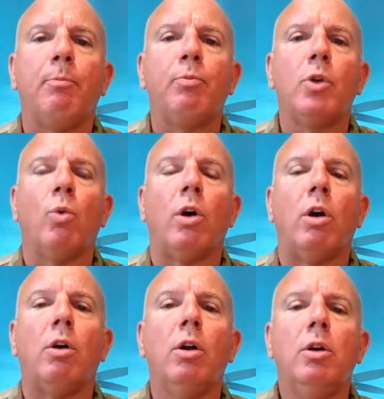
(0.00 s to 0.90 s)
were
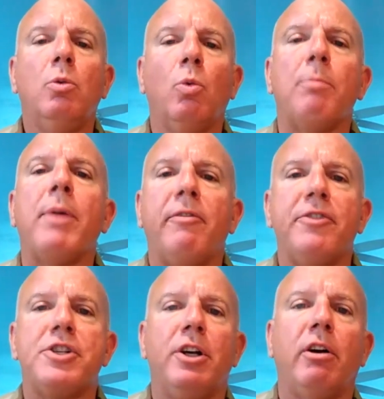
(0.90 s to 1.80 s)

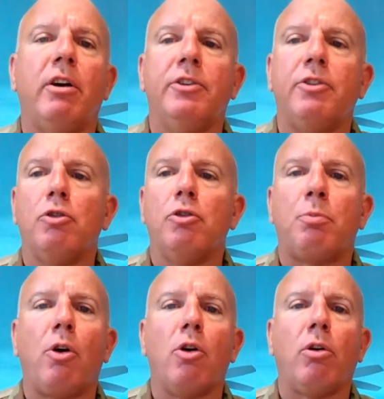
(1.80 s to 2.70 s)
beneficiaries of those
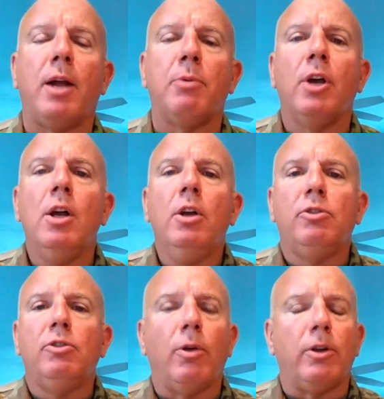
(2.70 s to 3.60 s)
programs.
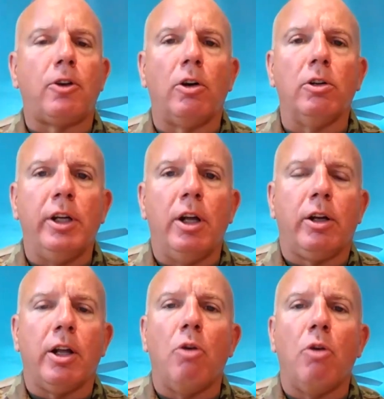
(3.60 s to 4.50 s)
So certainly it can
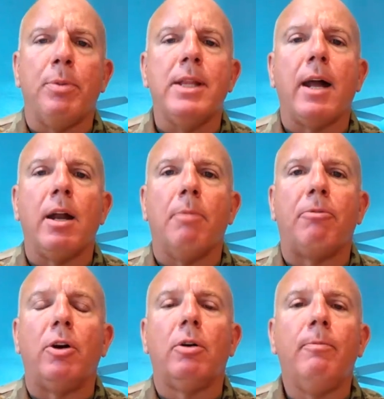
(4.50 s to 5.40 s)
open that up
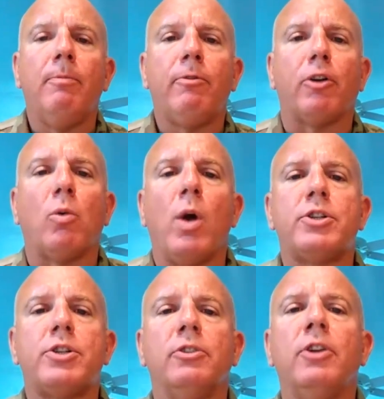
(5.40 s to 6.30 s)
for
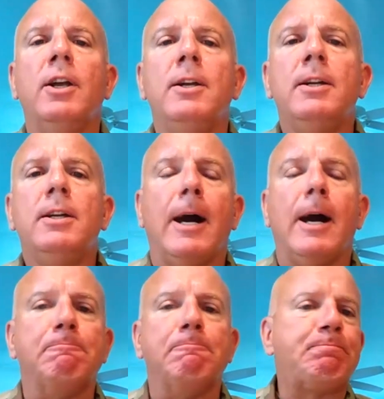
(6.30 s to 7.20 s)
questions. On
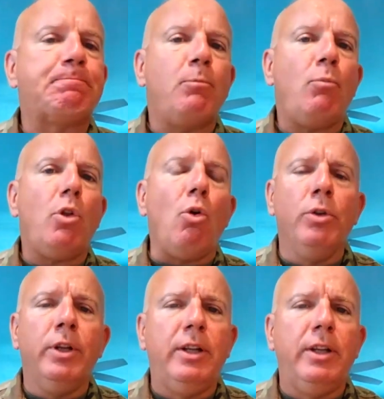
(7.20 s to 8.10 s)

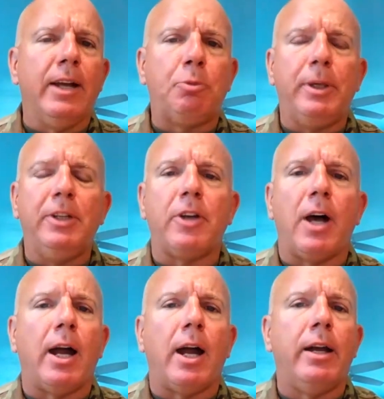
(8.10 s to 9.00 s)
the DSP
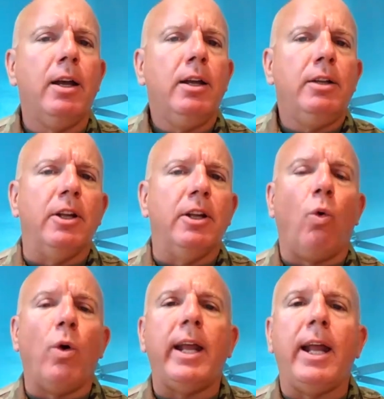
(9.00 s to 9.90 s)
side, did
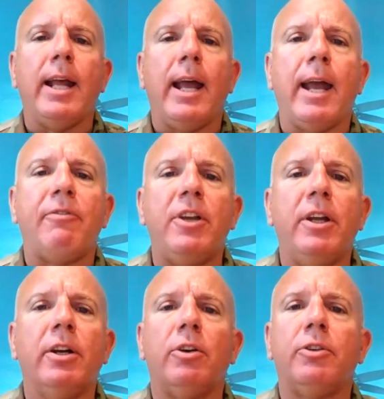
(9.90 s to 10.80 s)
28 and a half
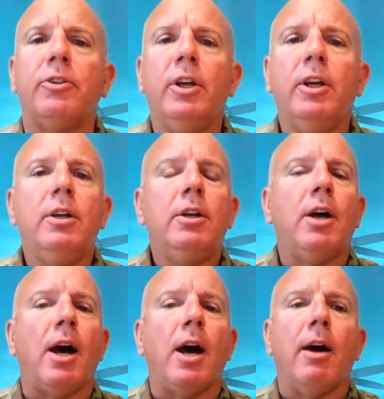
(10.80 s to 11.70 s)
years.
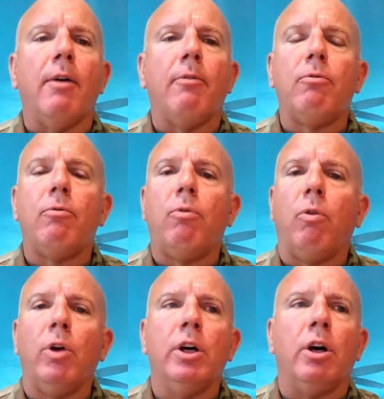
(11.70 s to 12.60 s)

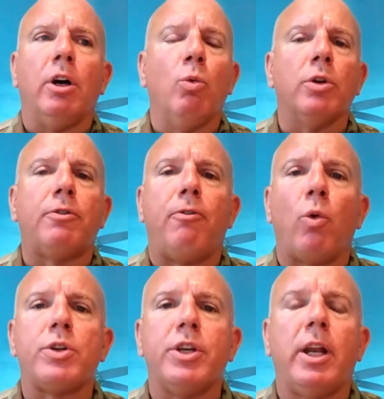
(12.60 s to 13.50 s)
Really was
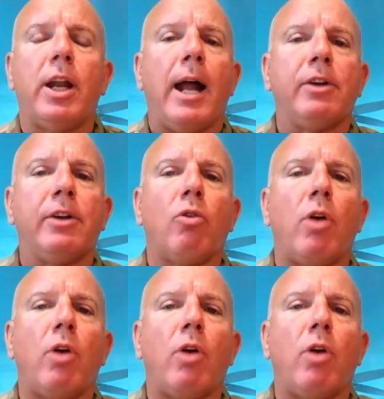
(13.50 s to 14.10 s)
fortunate. I had great